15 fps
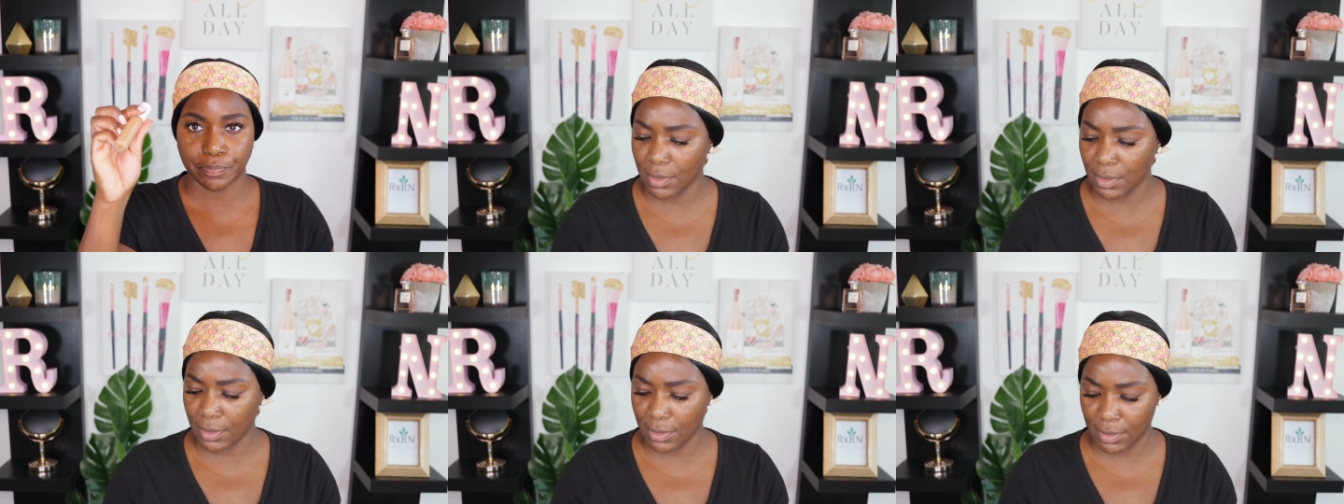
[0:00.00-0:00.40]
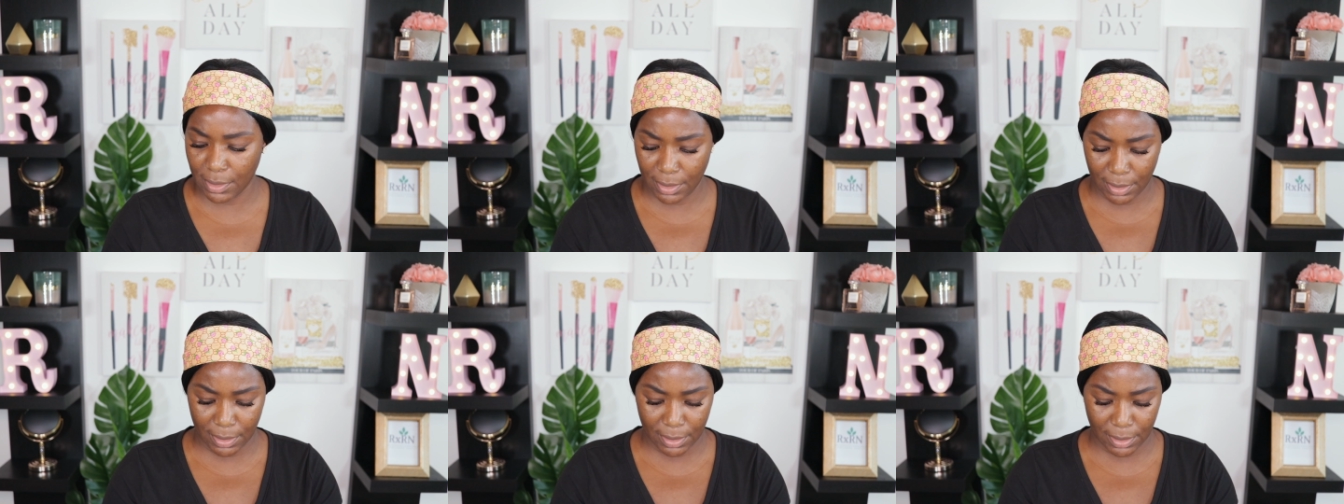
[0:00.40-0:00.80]
This
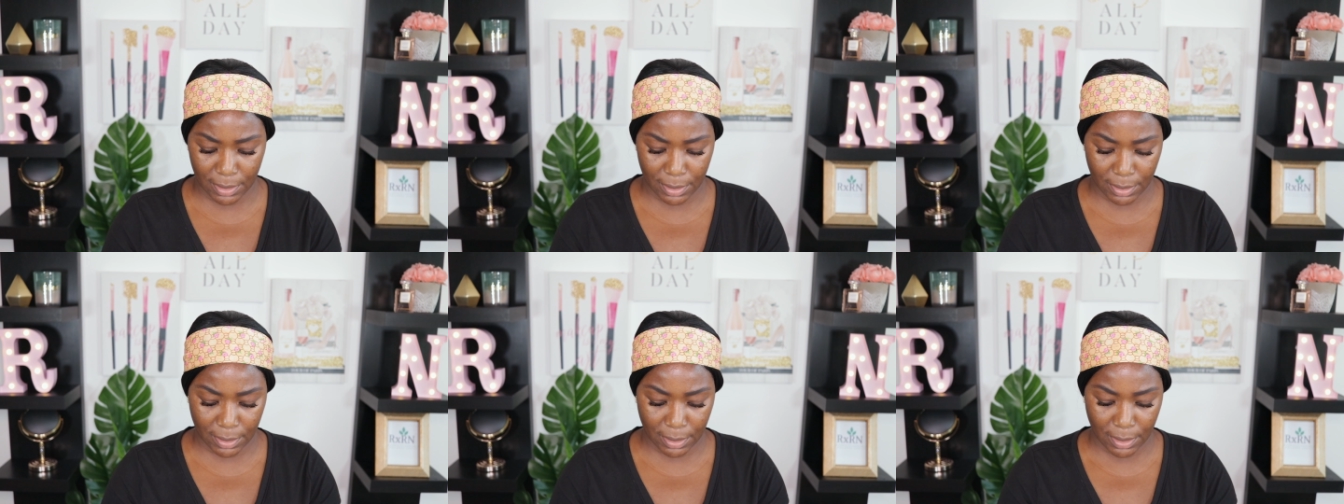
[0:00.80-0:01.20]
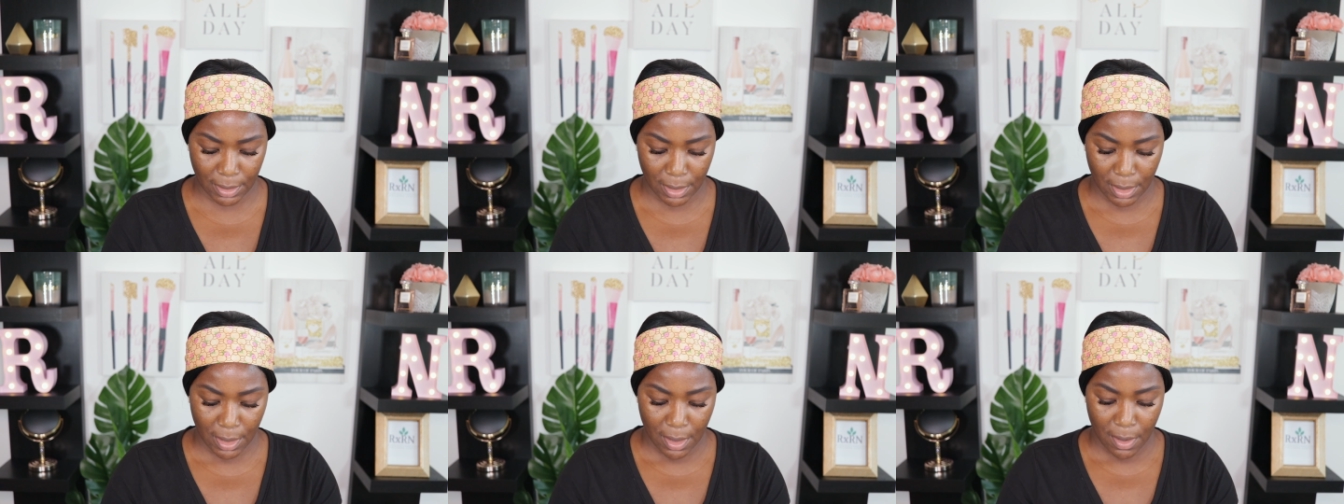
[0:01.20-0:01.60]
is
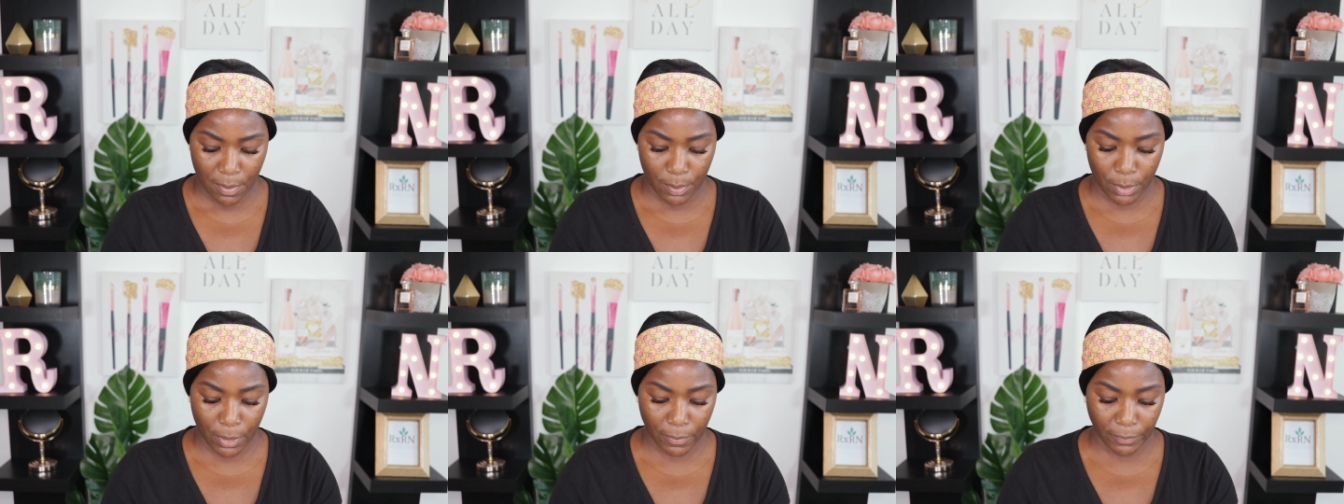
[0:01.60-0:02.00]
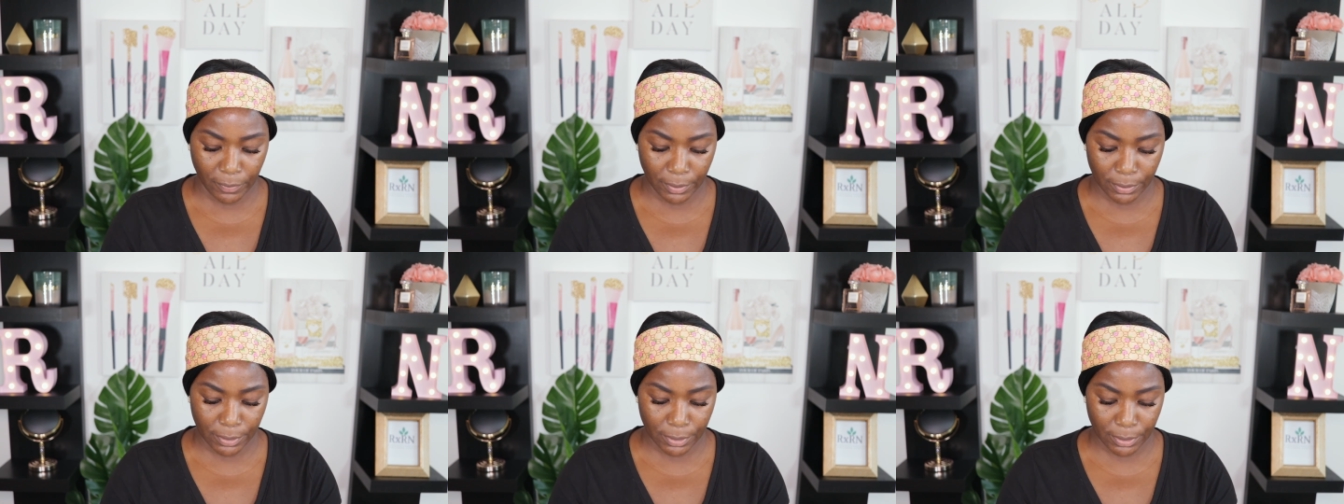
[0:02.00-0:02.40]
Pro
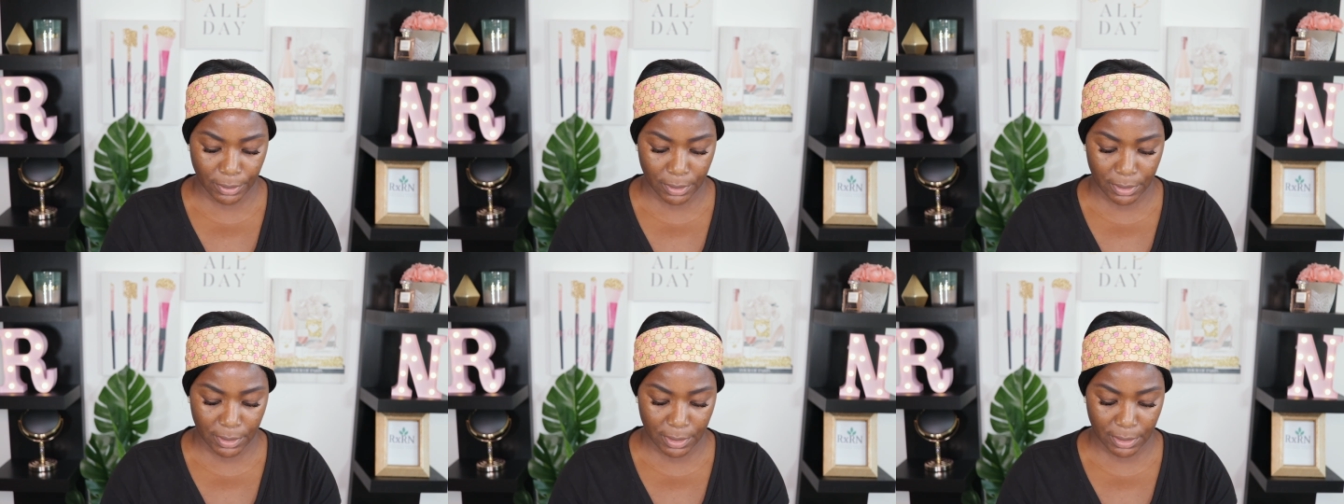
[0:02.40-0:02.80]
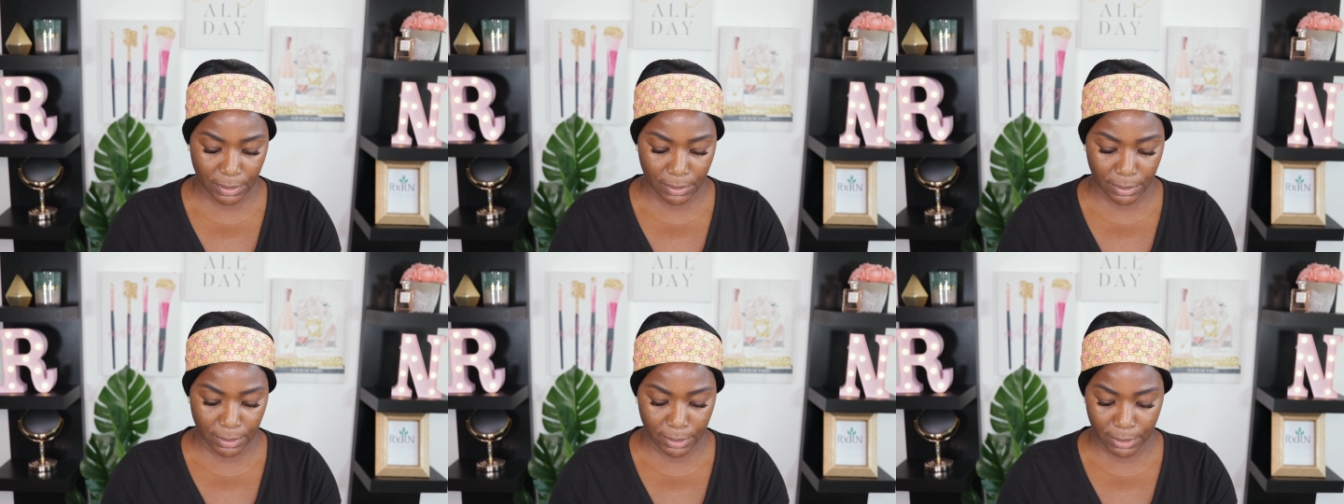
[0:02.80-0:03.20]
Filter
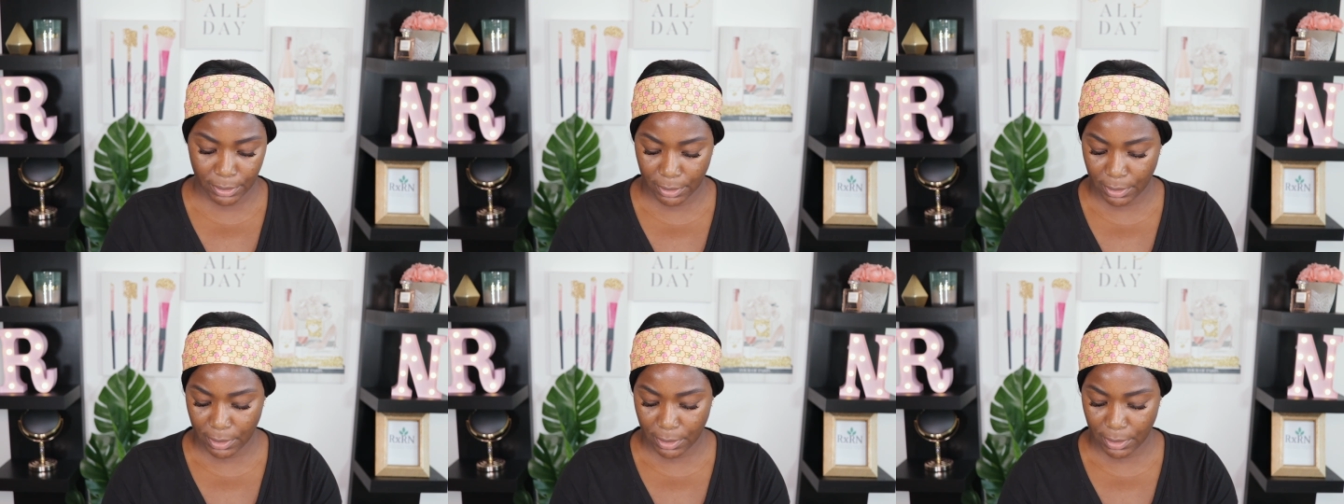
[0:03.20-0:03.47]
Concealer.